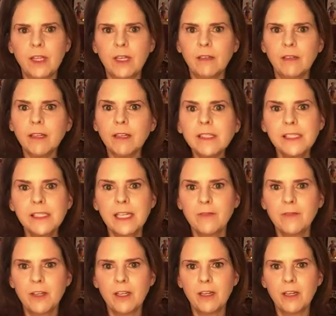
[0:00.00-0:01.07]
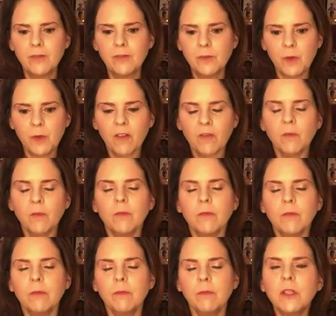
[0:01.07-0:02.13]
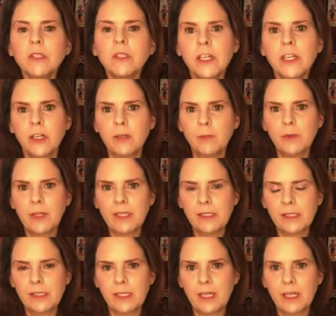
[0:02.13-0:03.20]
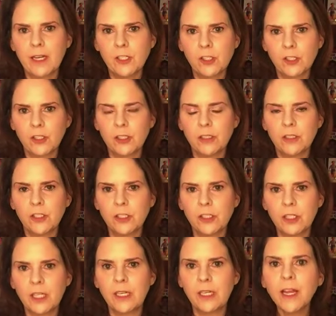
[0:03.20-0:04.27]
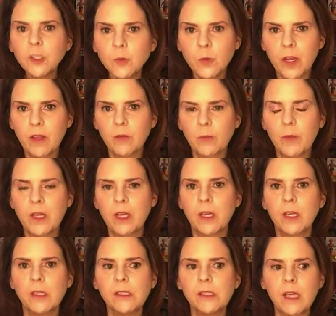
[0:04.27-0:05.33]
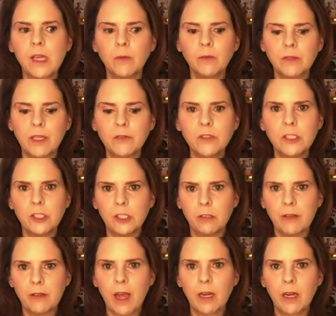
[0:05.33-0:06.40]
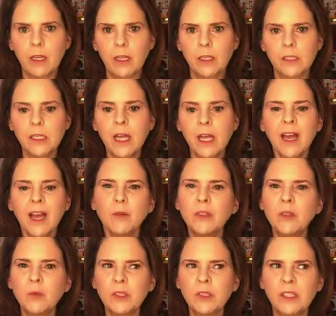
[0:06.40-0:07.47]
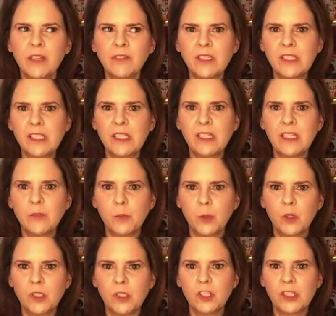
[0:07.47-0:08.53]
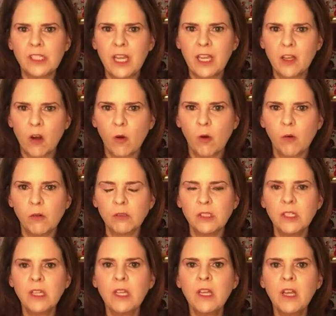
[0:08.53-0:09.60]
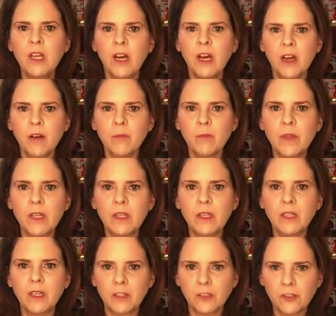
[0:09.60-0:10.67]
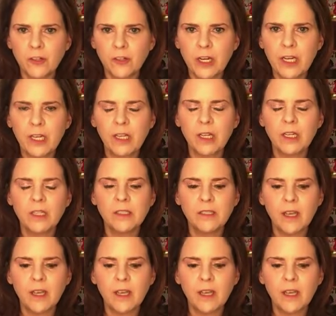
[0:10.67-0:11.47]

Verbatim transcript: get a list even of, of military places that i should should connect with mm-hmm. because i'd love to do that and i really would love to see these books just take hold um, in the country and